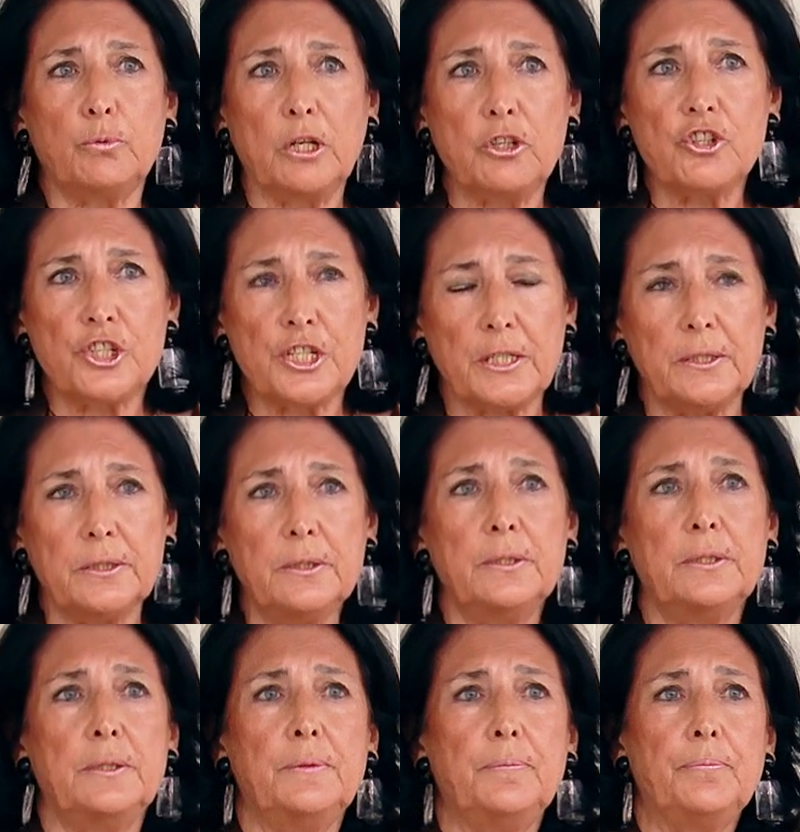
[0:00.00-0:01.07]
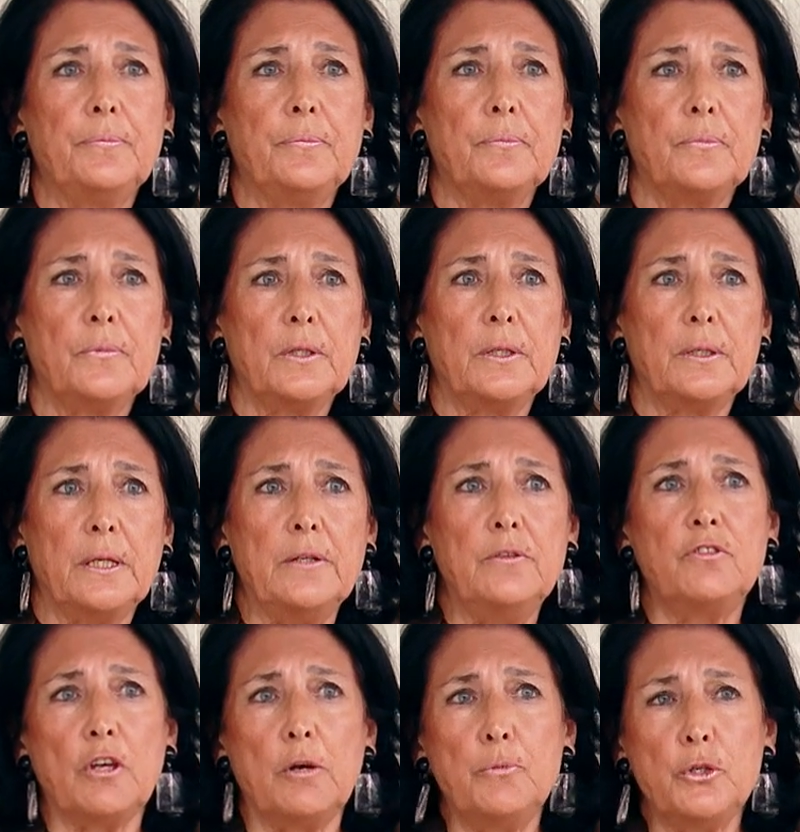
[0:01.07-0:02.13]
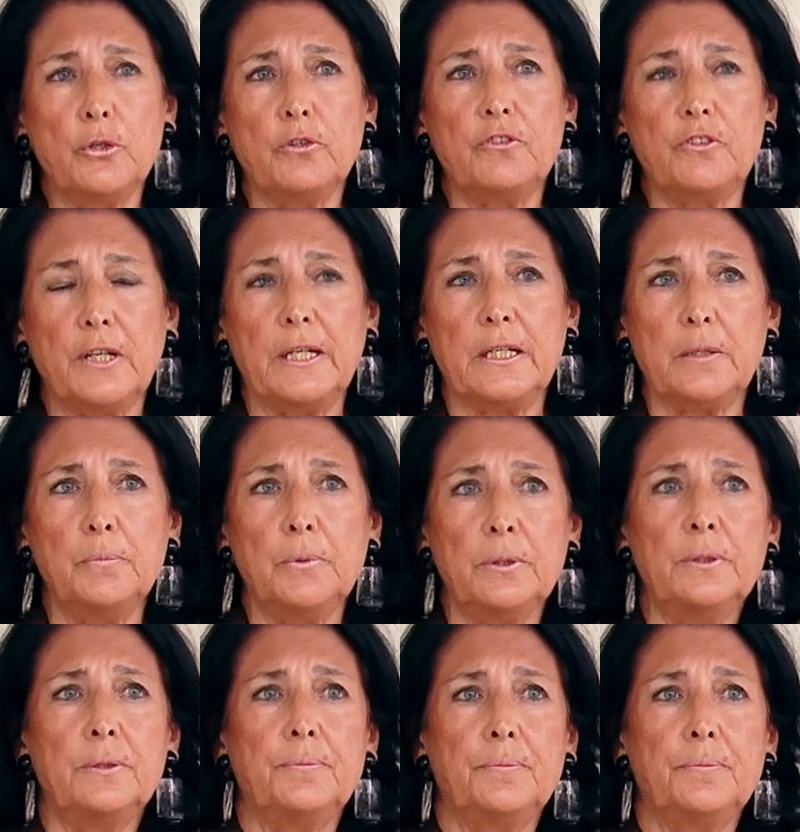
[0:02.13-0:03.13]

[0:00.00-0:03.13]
Russia in some years' time